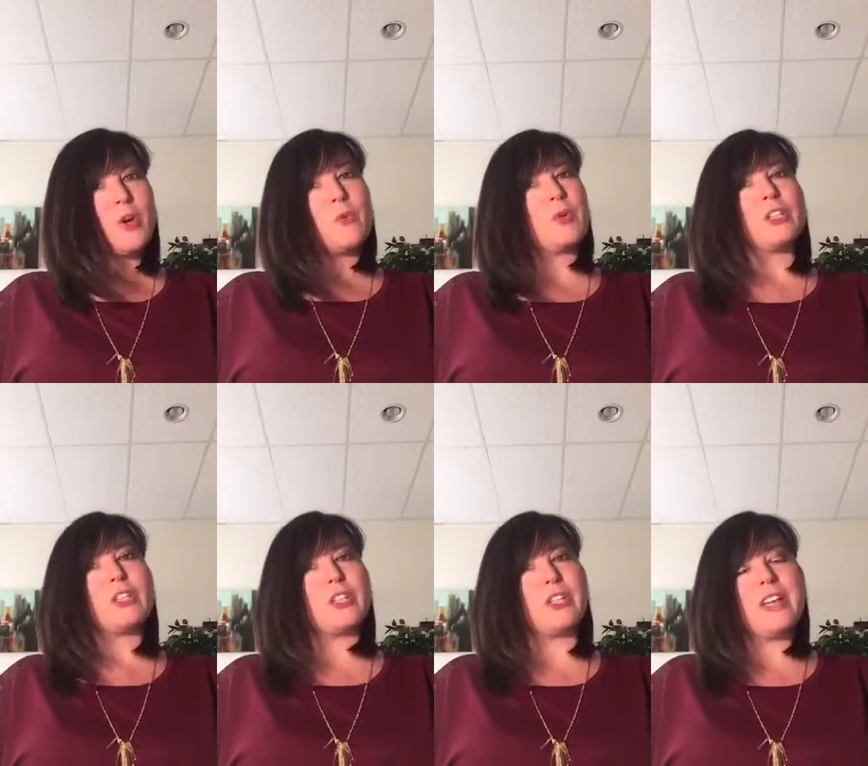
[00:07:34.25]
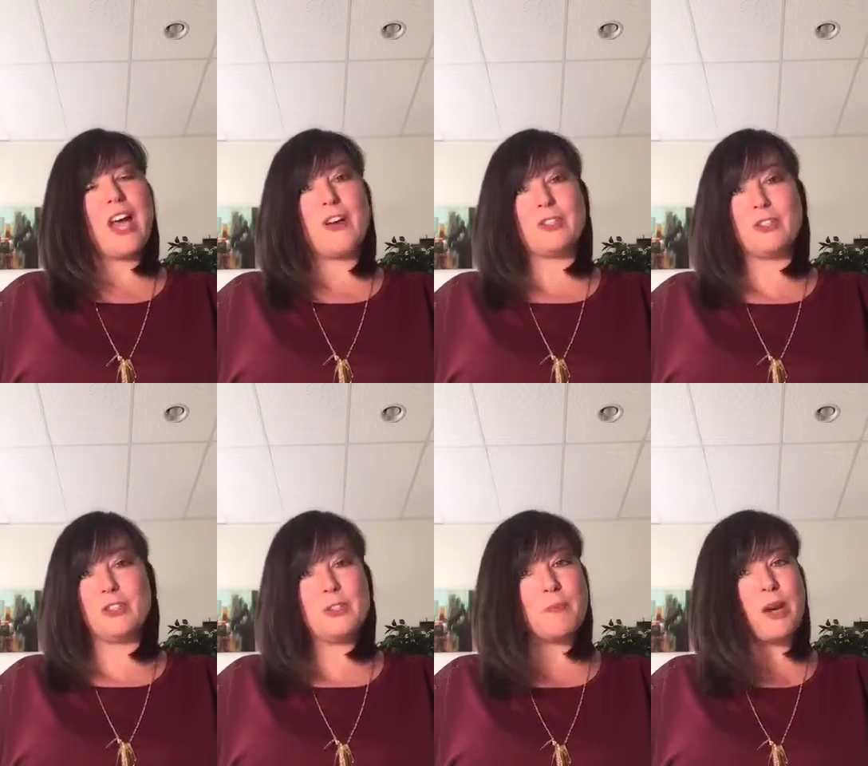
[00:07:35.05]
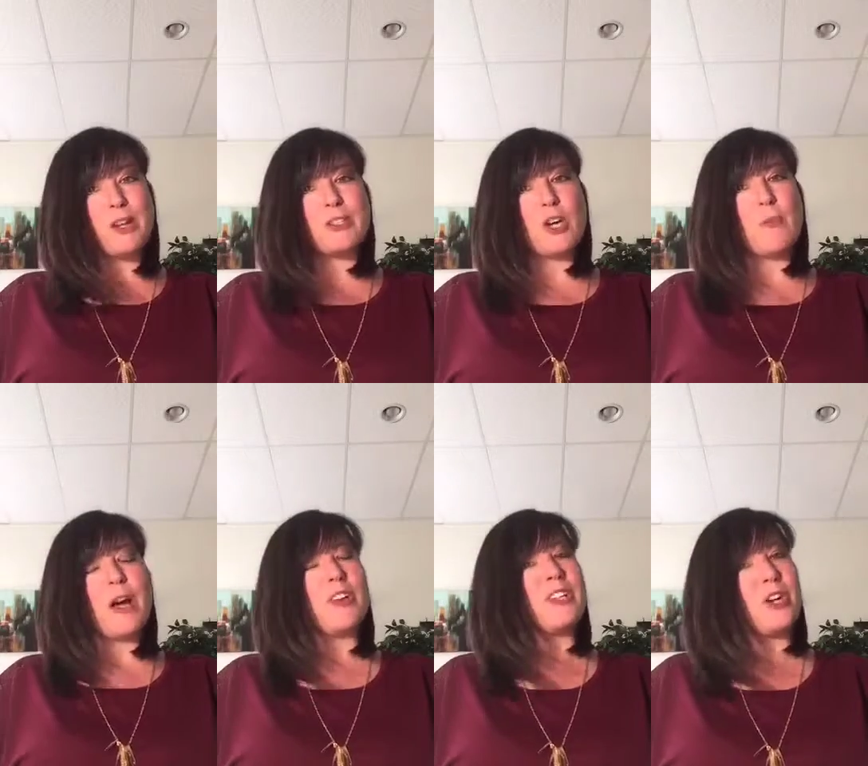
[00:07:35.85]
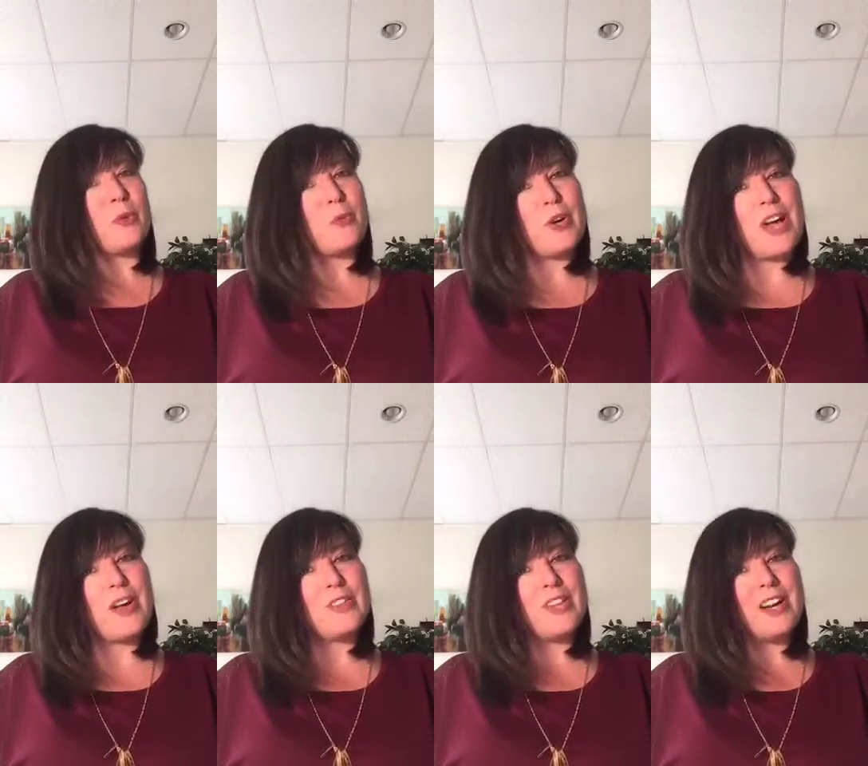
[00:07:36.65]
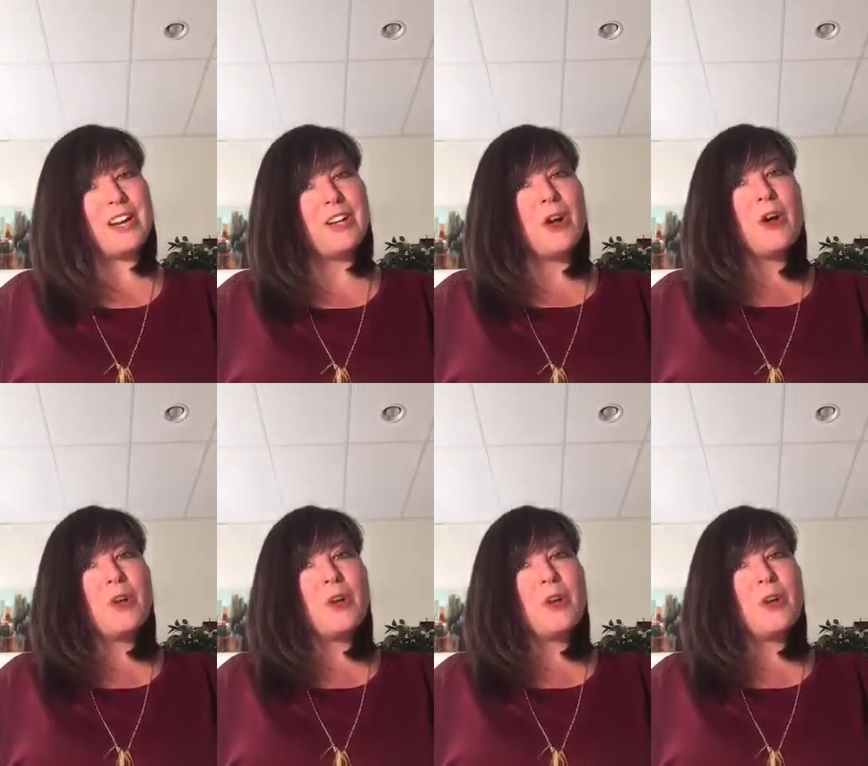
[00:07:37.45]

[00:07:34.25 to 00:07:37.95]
We're learning how to use Periscope, how to get our word out there.